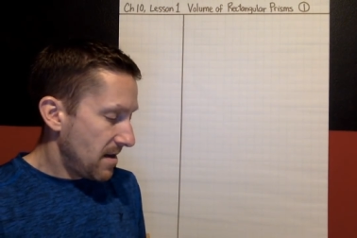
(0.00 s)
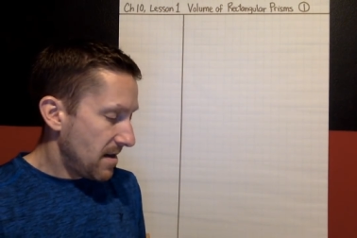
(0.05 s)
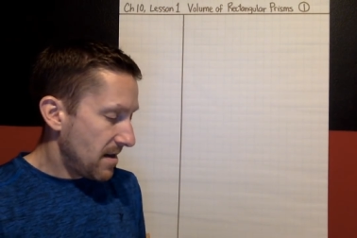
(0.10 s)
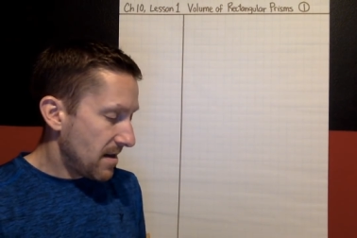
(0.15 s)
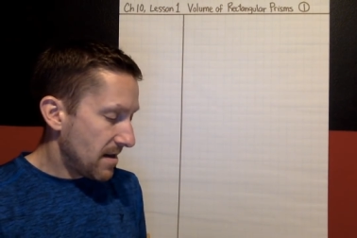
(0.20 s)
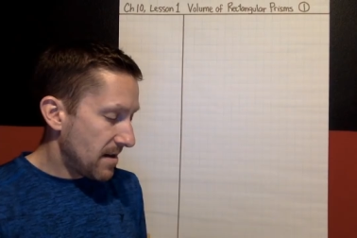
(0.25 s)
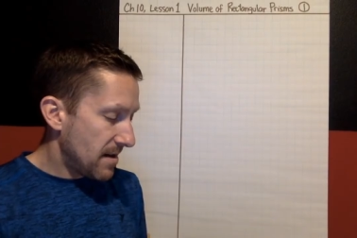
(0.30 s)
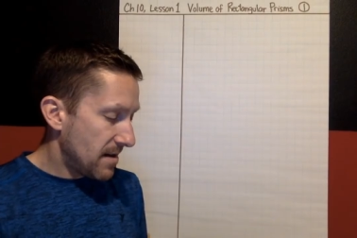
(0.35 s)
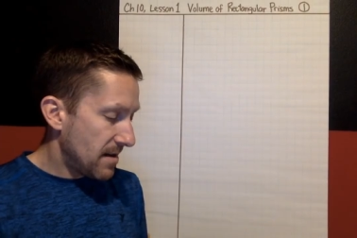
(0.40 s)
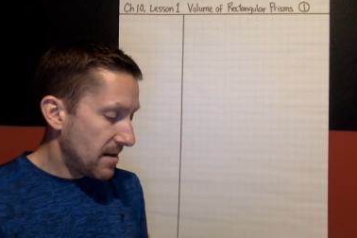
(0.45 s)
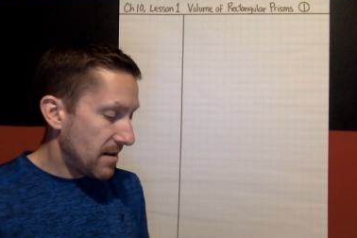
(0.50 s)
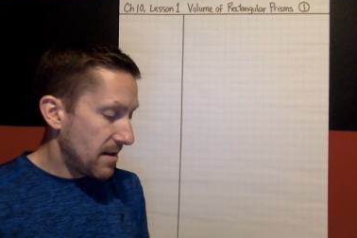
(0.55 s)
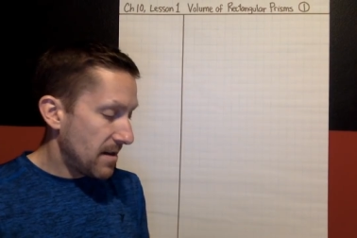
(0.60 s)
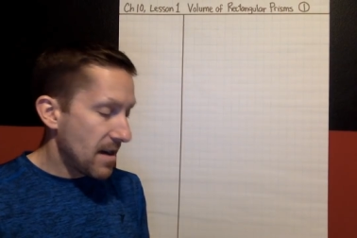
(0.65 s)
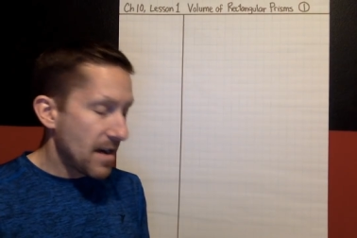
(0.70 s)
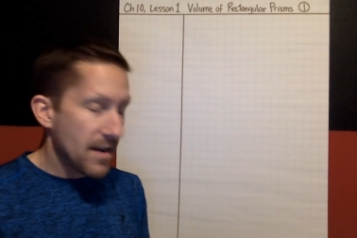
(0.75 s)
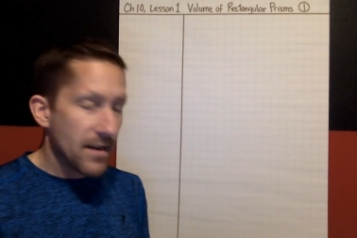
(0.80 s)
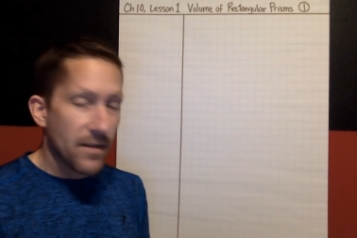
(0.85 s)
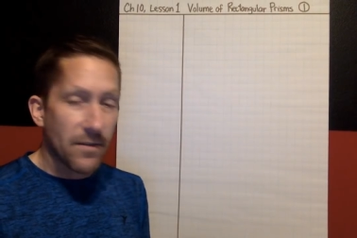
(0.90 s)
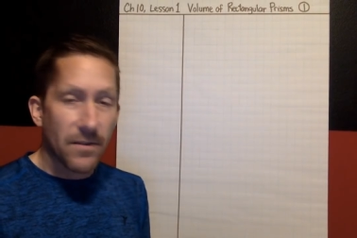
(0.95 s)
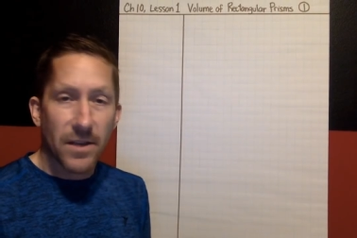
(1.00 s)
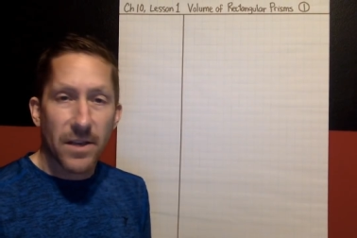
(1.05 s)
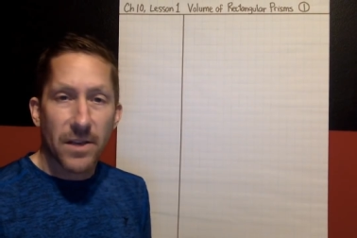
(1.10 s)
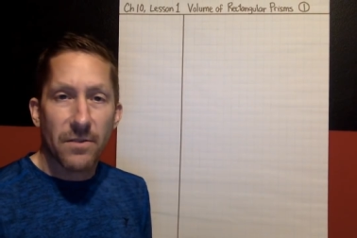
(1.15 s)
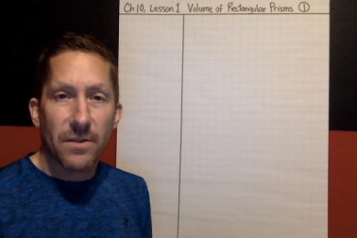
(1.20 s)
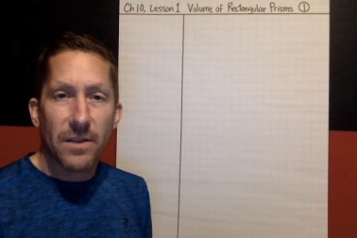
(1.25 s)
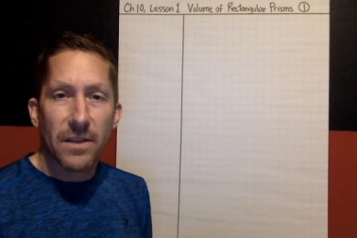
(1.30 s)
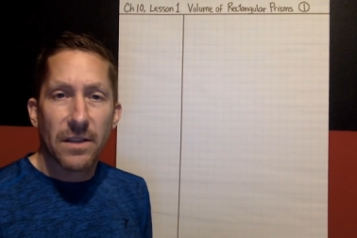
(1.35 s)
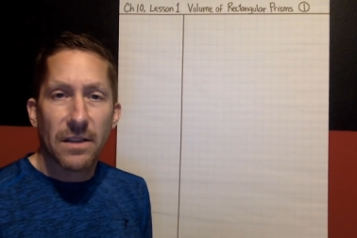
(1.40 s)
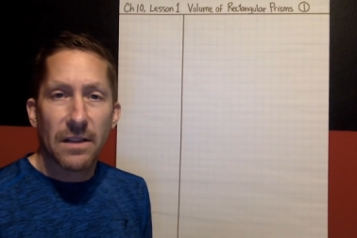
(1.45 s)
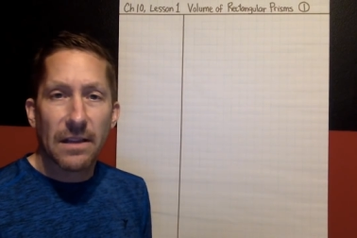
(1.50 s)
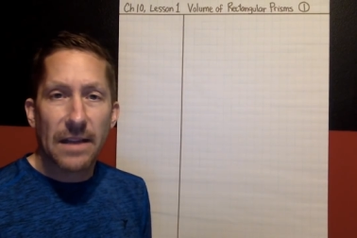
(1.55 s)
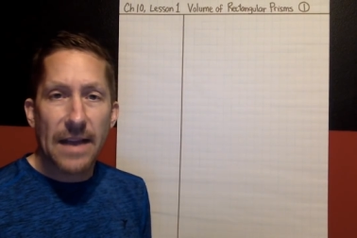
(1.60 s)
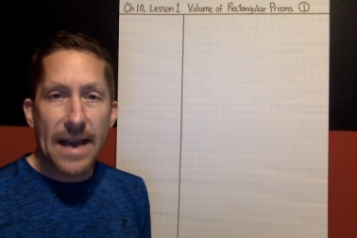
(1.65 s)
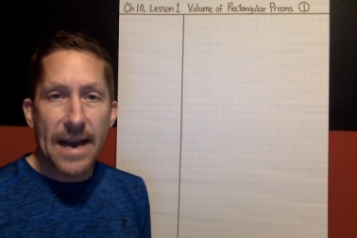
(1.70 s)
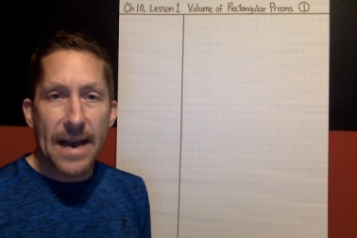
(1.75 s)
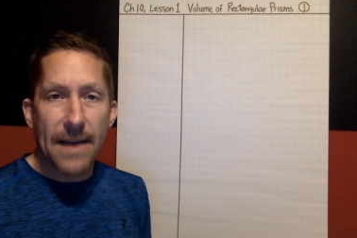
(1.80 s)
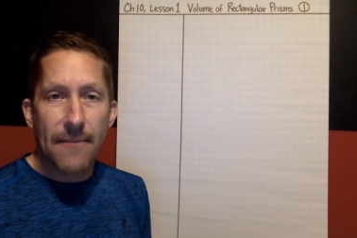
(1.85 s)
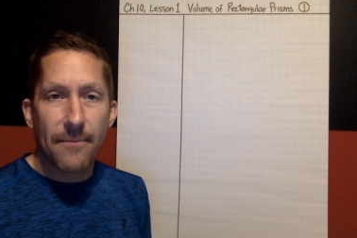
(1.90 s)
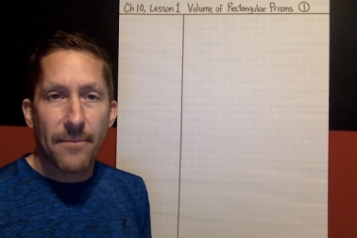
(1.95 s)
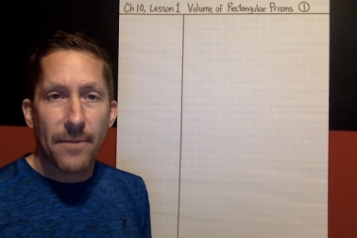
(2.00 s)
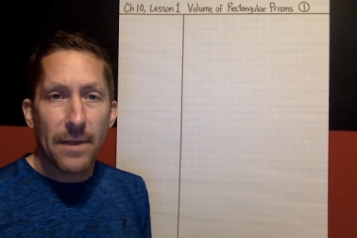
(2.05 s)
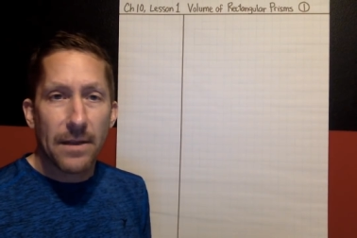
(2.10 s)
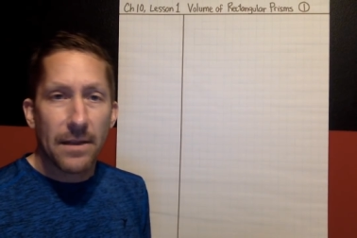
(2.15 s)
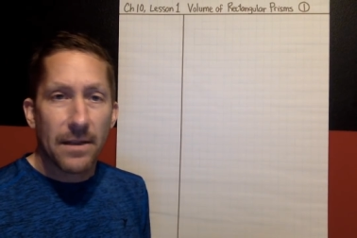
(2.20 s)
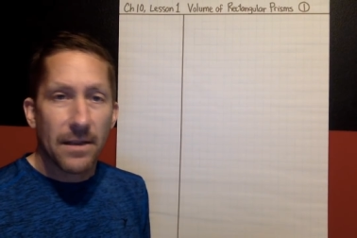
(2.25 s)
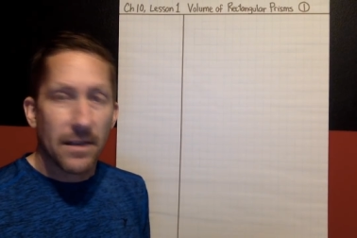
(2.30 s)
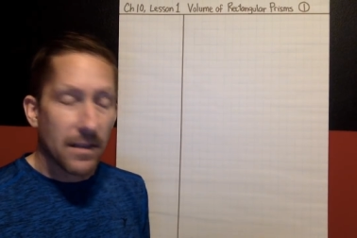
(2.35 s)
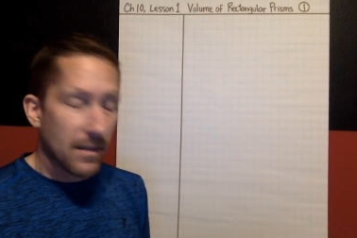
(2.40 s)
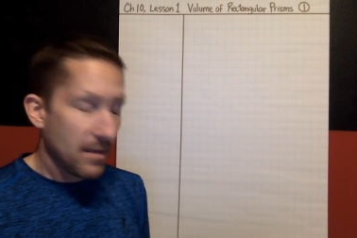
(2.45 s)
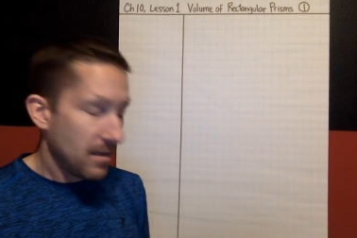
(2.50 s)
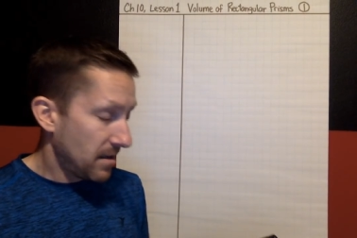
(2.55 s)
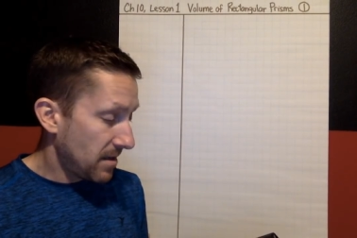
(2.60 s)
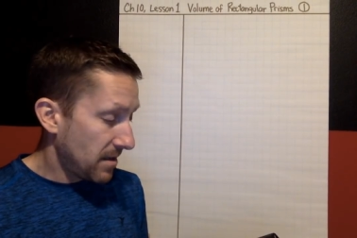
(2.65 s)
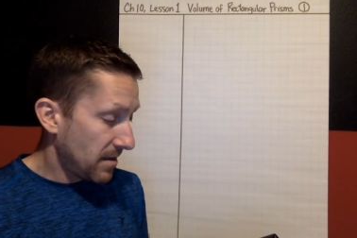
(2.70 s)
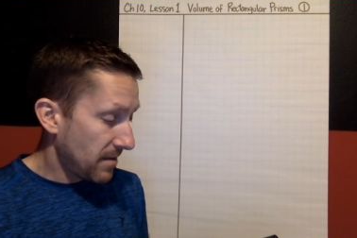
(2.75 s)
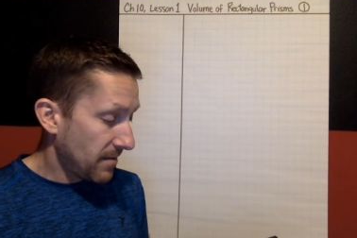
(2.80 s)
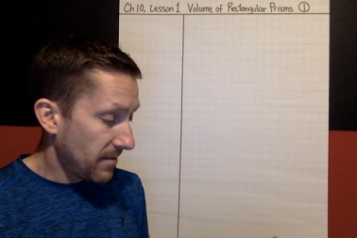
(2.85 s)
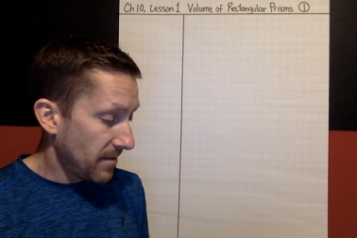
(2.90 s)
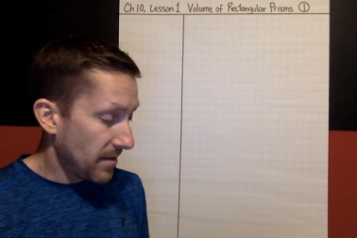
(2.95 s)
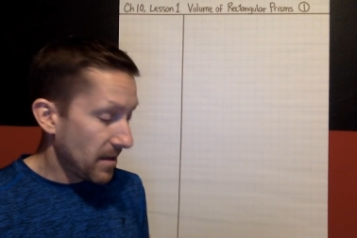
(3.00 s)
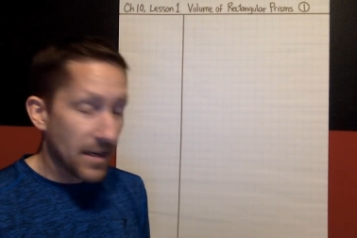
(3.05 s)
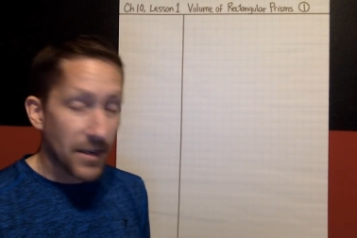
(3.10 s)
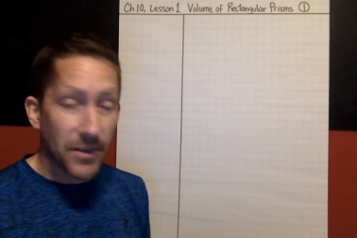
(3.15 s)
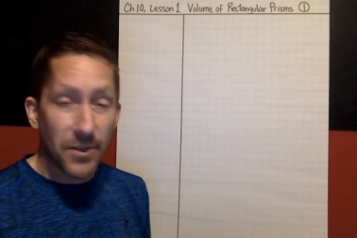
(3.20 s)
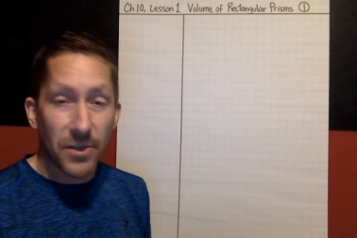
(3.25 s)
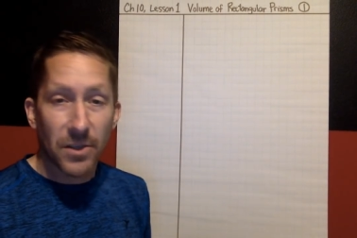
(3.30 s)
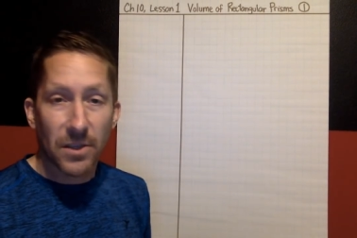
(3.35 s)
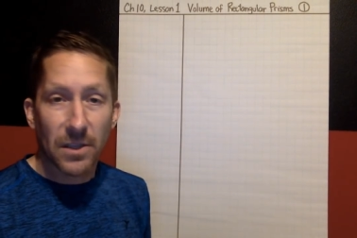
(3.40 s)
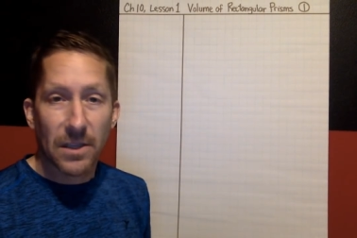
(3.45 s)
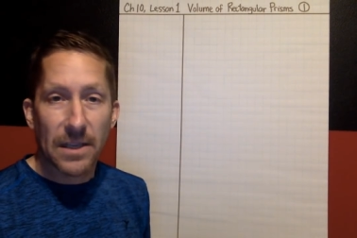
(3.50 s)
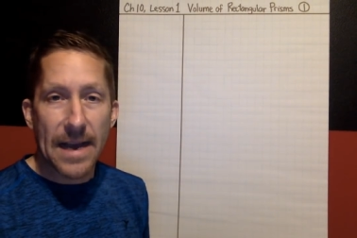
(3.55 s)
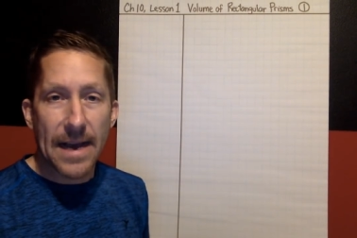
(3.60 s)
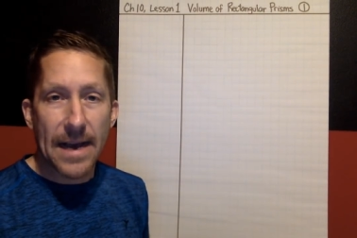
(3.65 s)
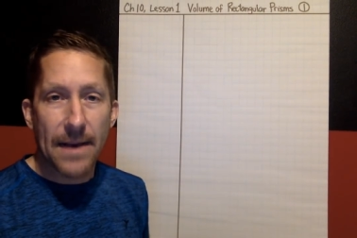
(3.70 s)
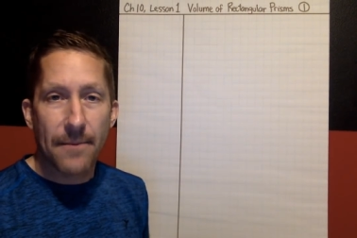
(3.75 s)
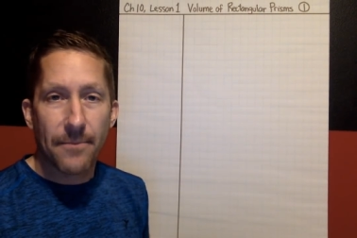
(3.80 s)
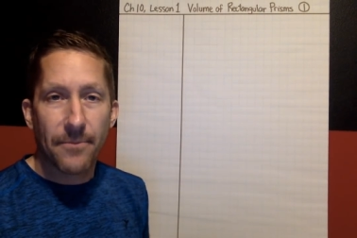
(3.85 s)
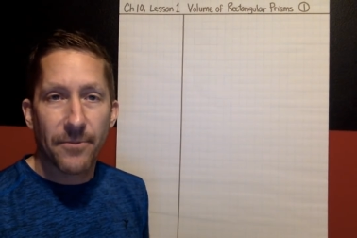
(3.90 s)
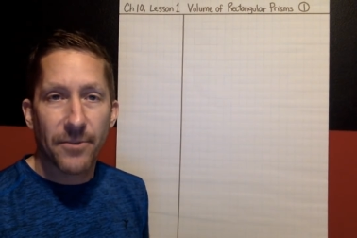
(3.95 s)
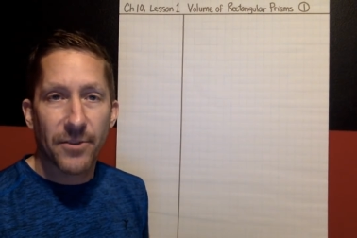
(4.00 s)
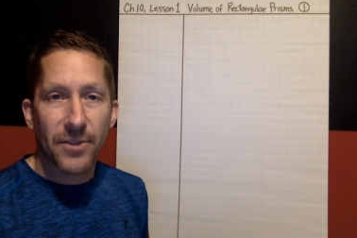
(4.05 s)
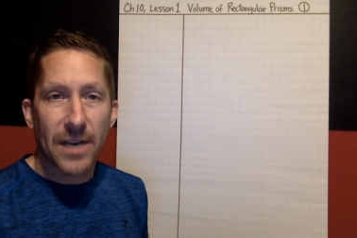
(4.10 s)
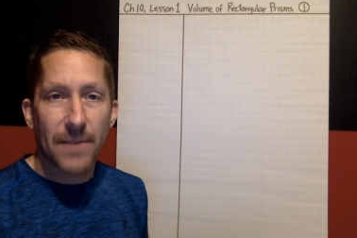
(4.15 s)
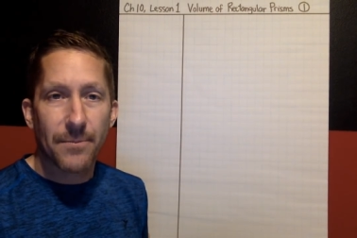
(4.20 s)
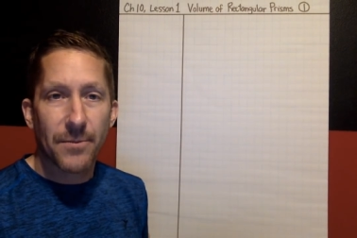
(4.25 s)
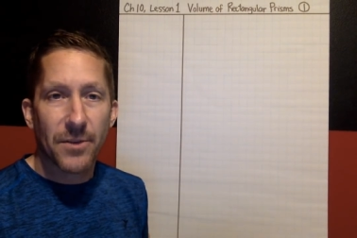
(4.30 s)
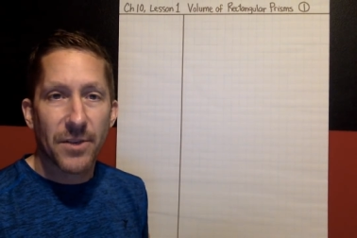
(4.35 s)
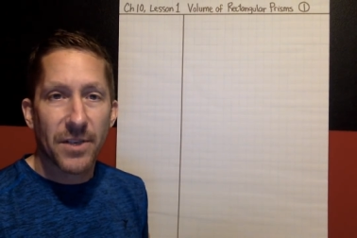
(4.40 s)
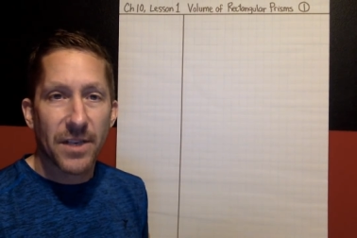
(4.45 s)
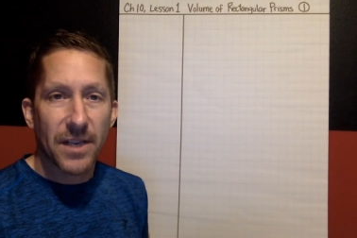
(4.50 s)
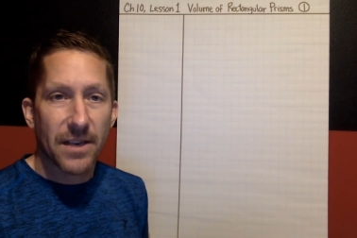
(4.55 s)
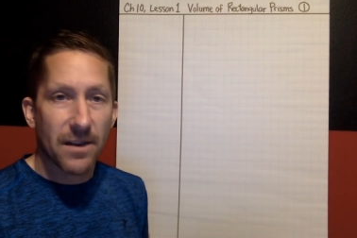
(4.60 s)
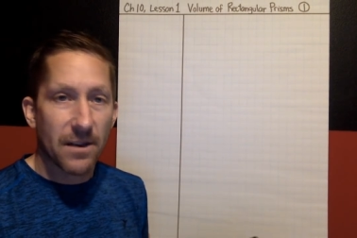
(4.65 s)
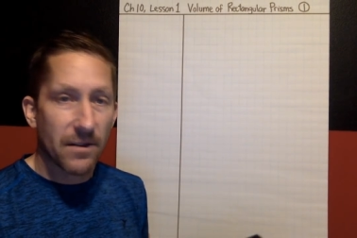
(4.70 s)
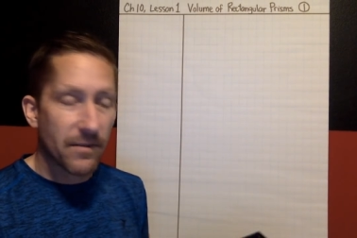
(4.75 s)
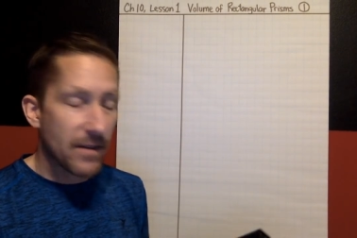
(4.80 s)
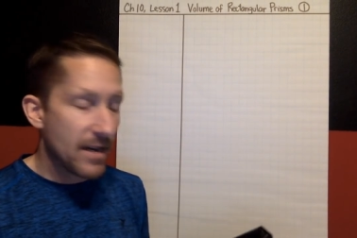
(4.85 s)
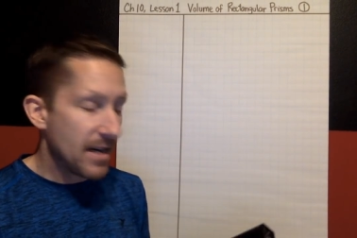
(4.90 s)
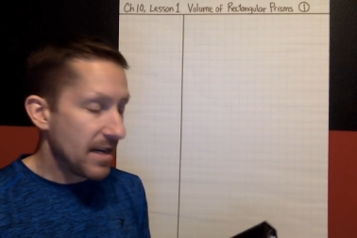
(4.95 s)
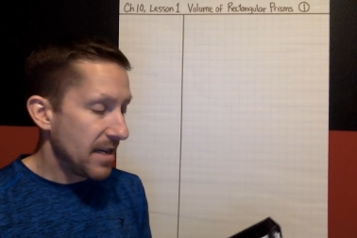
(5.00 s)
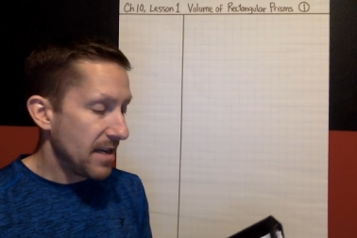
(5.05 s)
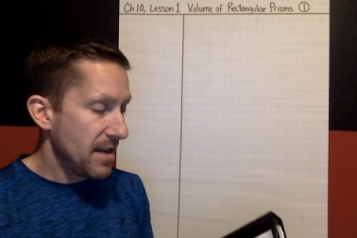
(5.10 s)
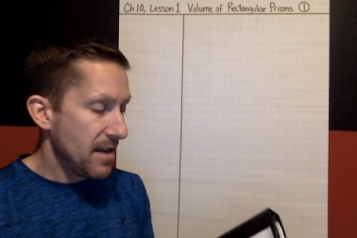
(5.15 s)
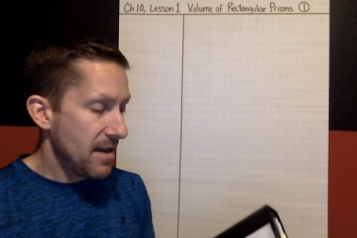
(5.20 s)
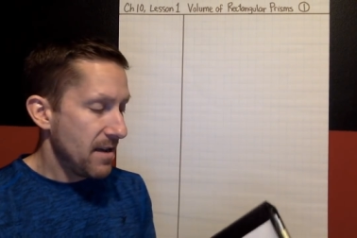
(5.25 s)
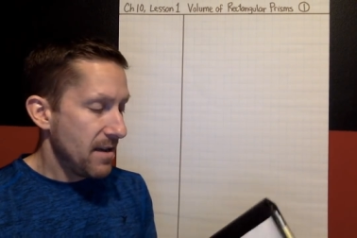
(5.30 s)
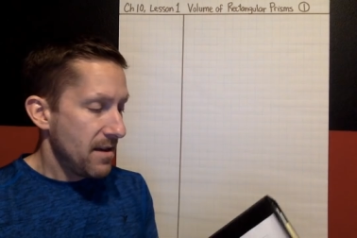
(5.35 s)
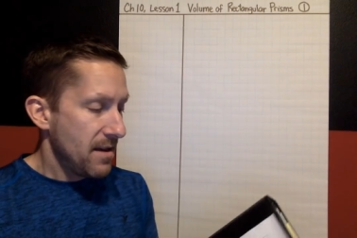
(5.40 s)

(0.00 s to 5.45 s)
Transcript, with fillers: Uh, I know that you did the lab, the initial lab for Chapter 10 already,